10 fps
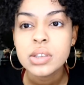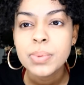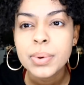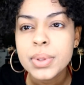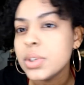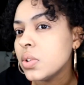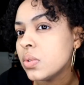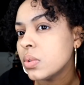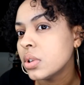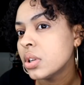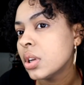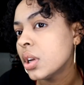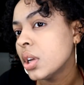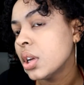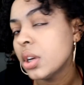I'll probably
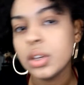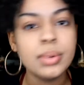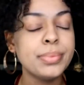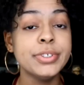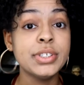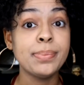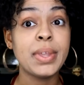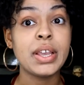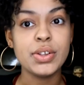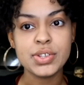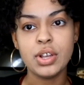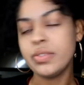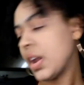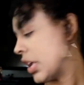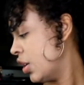put something else on,
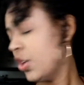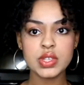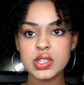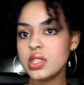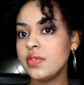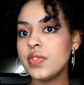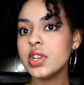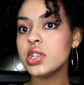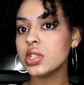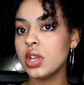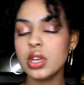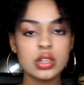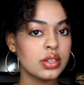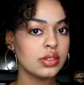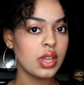right? This is the finished
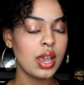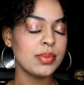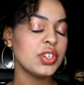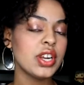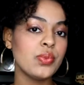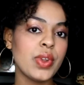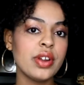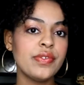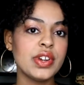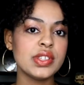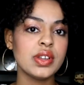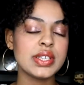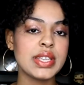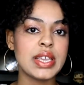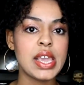look. I'm gonna try to wear it for as long
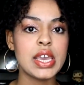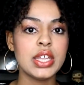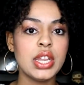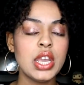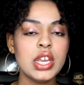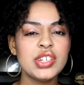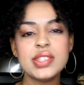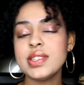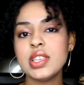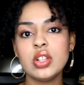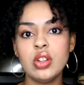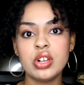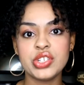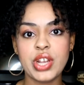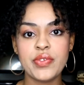as I can, just to see the
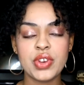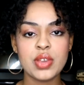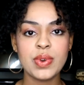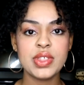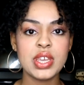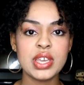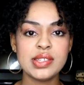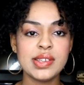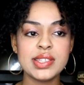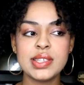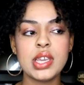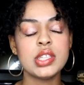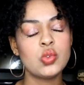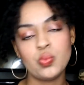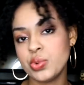longevity with it. It does say
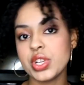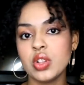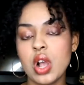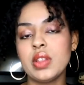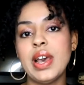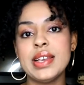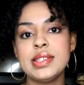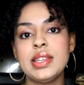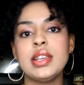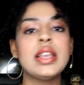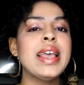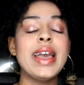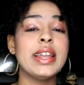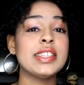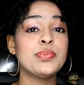it's pretty long lasting,
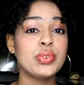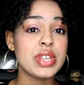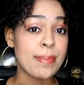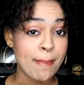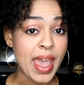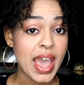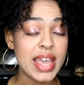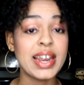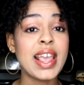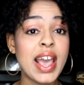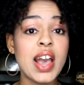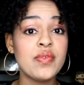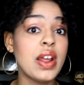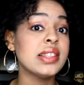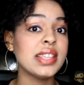and it's pretty matte, and I have
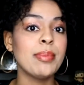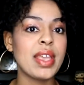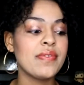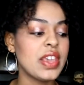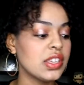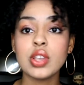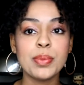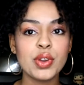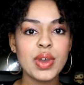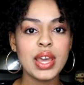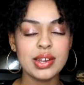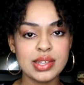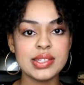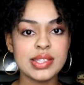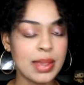not set my face. So I'm gonna go ahead
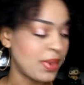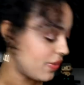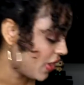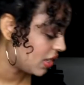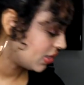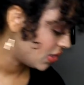and set my face.